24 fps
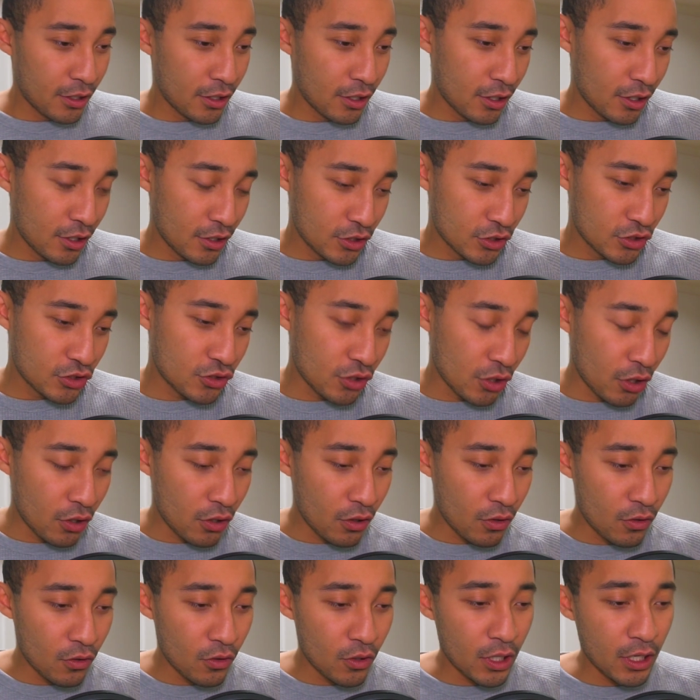
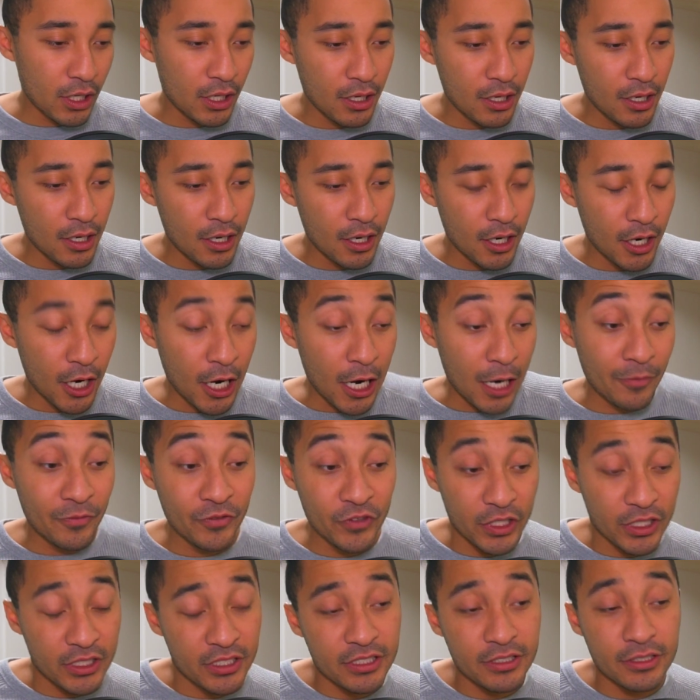So,
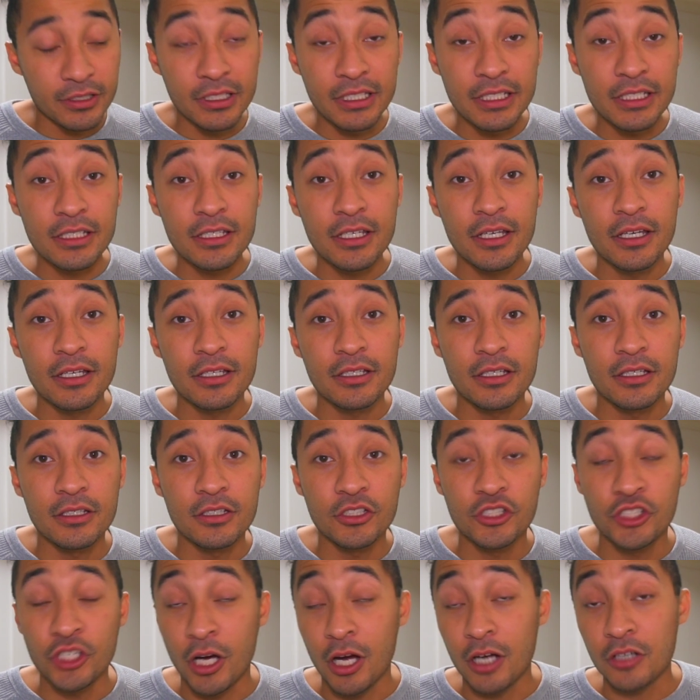obviously,
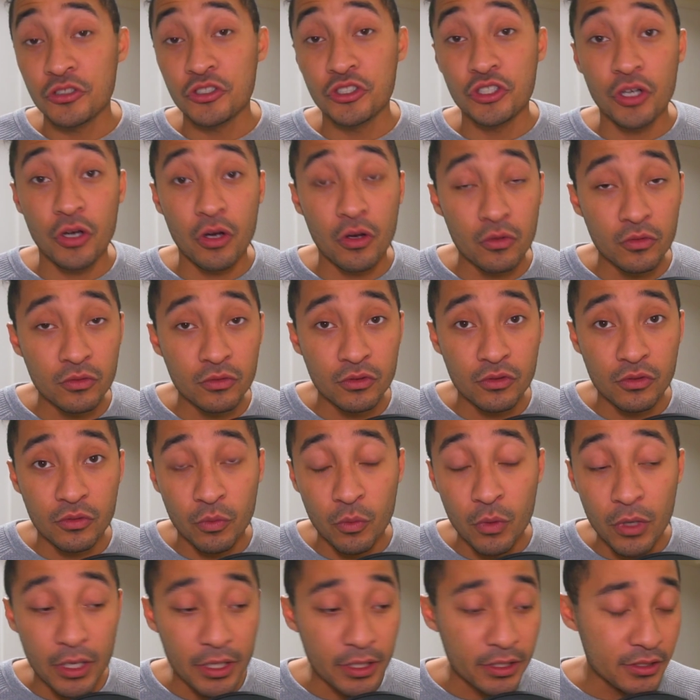Jon Jones
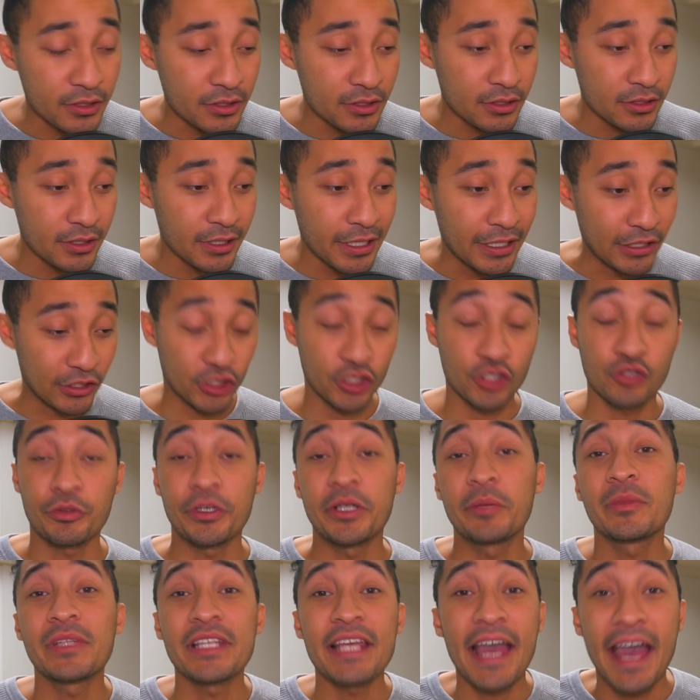was
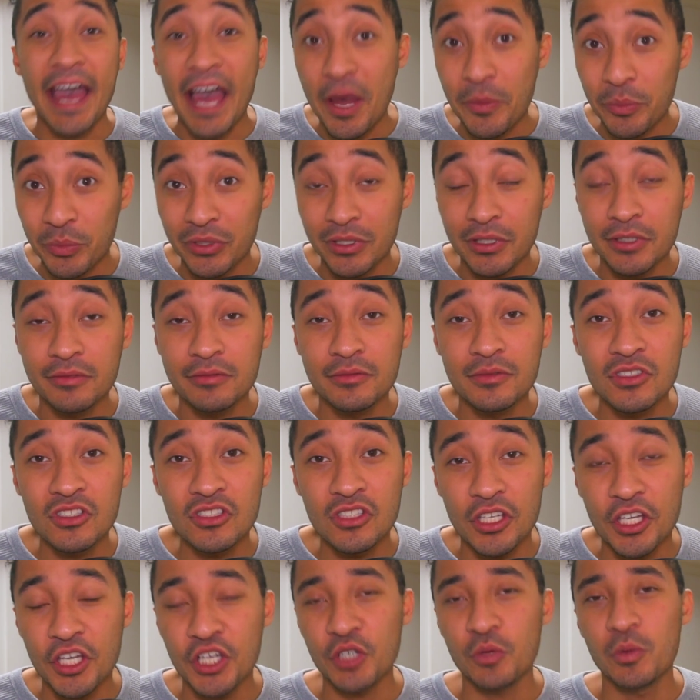extremely happy to
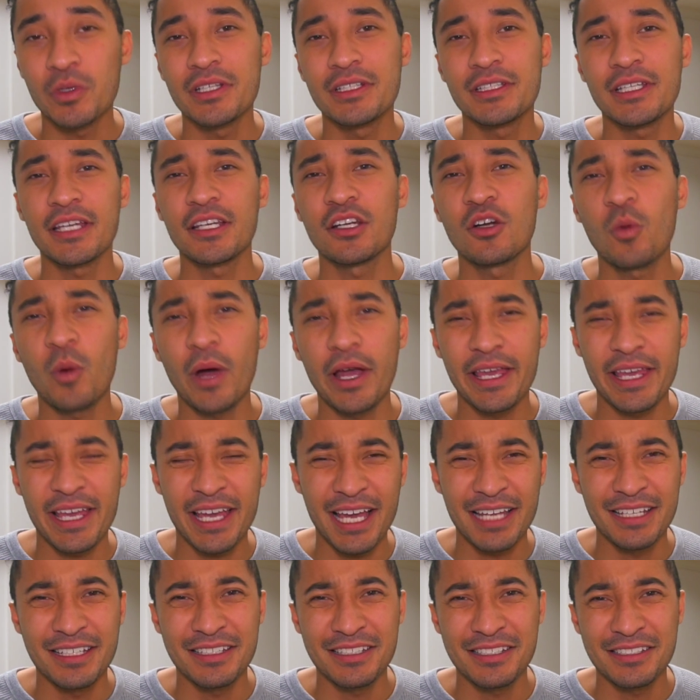hear what Dana White
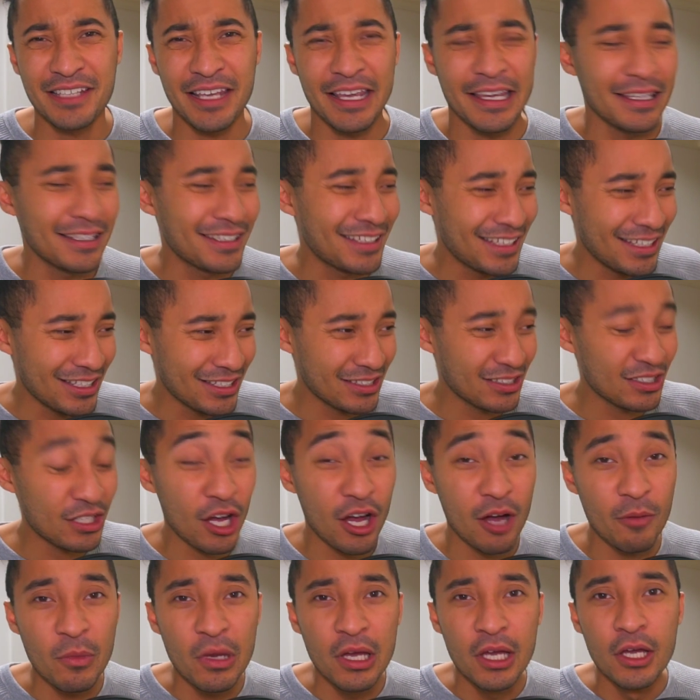had to say, and
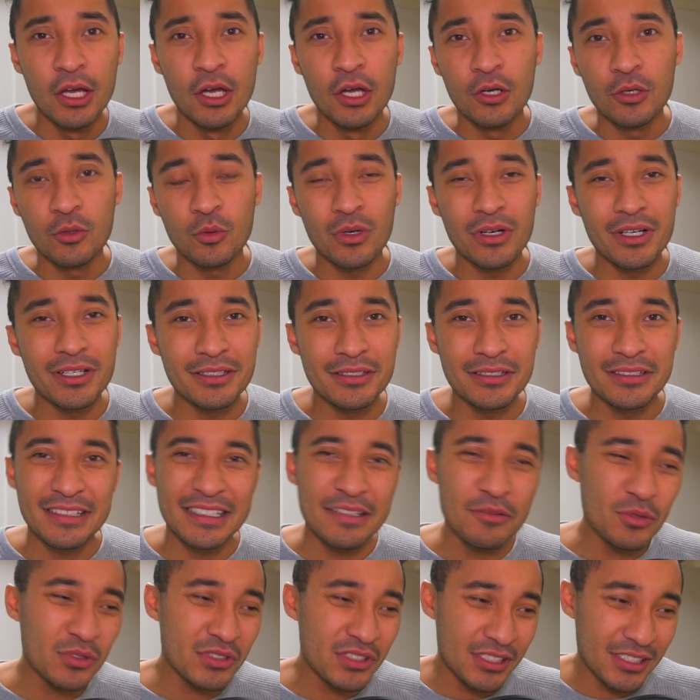Islam was
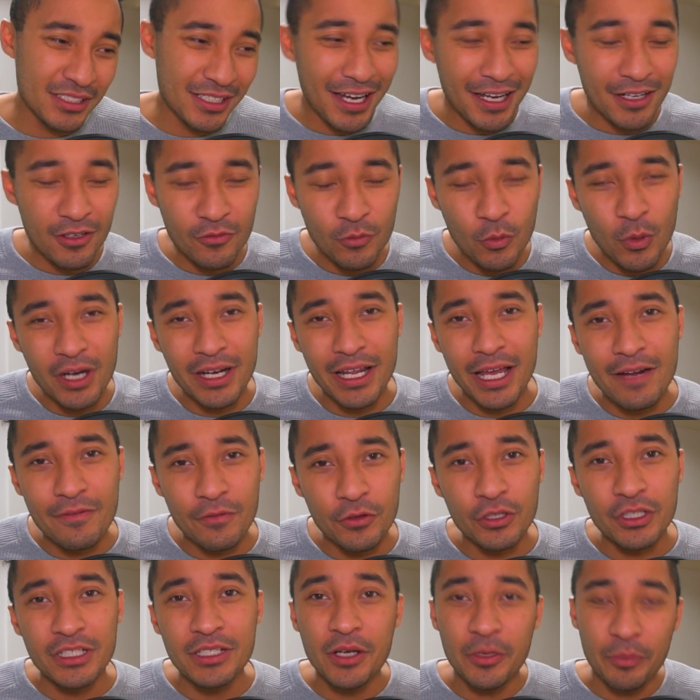just kind of whatever.
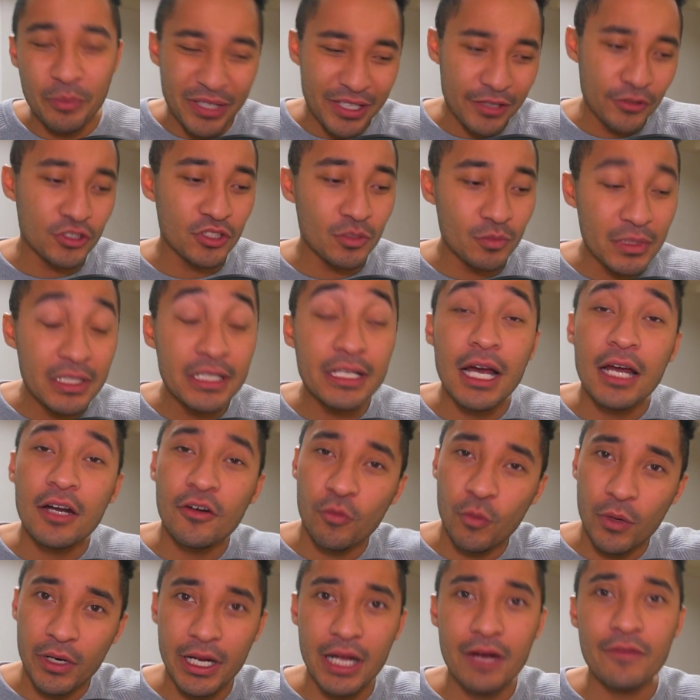He appeared to be kind of
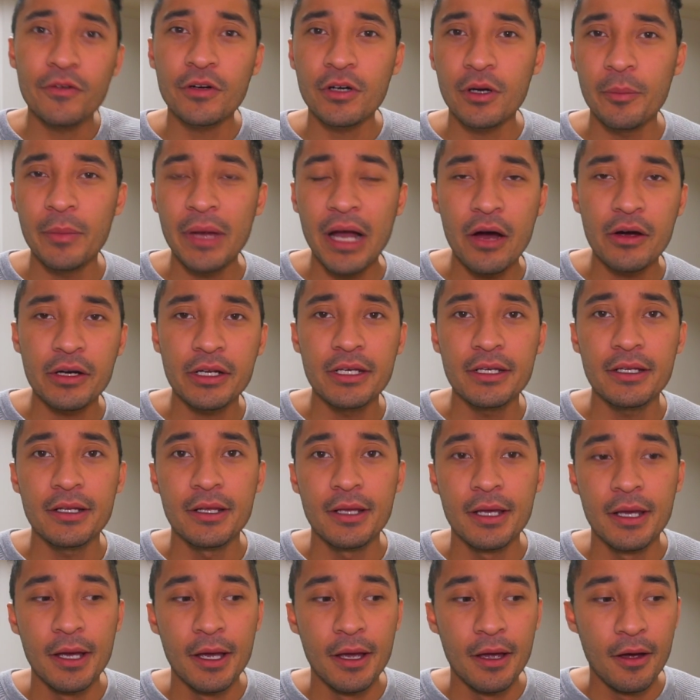whatever about it.
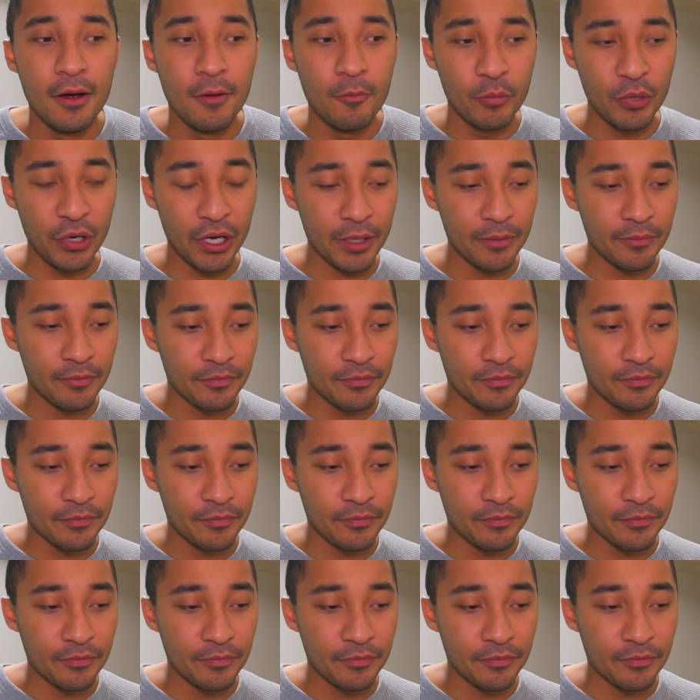But